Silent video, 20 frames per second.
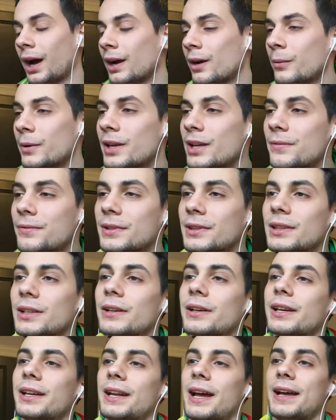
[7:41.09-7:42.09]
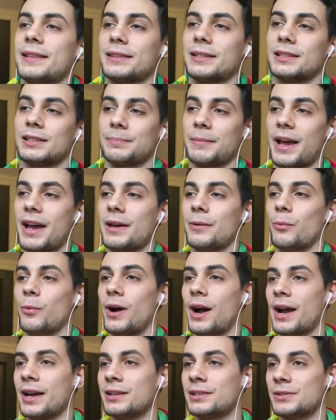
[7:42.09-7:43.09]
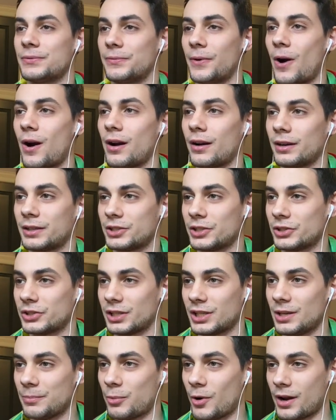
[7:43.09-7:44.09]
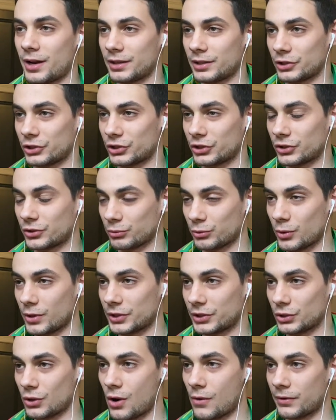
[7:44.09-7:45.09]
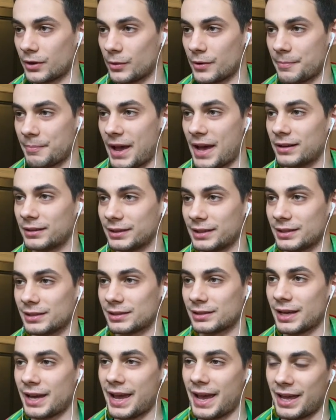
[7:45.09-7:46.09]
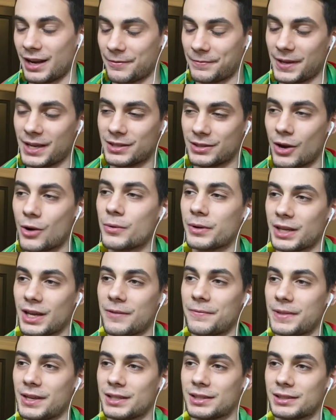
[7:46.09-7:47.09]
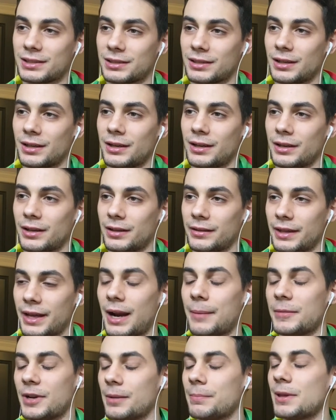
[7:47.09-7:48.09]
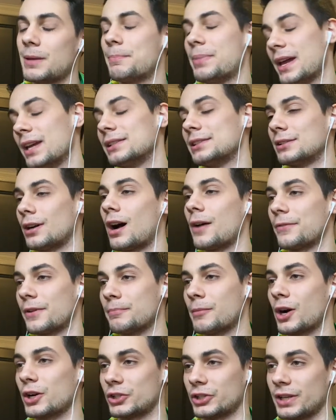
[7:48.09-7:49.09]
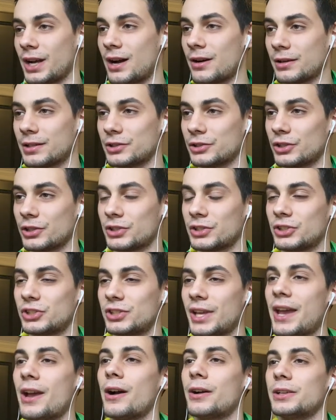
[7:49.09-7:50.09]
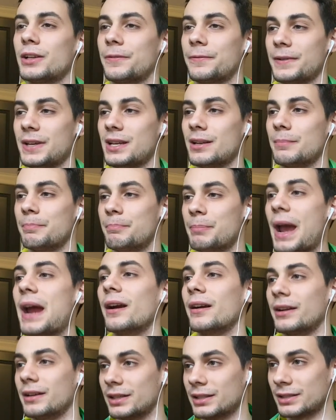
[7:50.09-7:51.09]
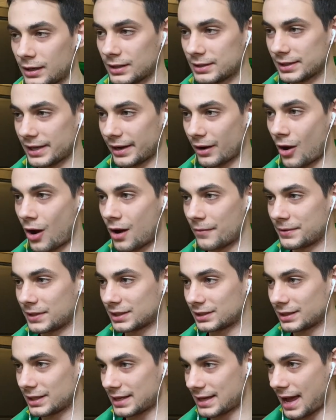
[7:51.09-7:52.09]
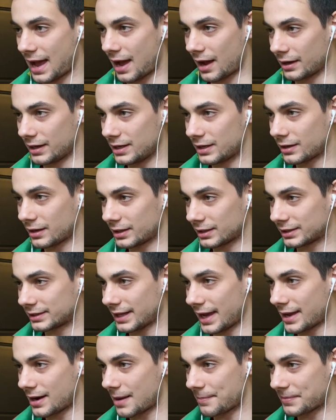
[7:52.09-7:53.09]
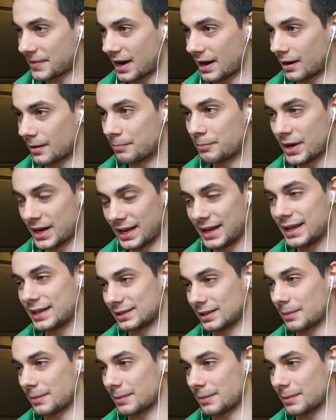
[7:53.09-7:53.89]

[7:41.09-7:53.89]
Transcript: are we even looking at this, man? Why does VAR just keep wanting to screw us over with penalties? And if they don't give this... then I'm going to be pissed off at Martial, because just stay on your feet and bury it. It's like, obviously, yeah, he could have stayed up there, but it is a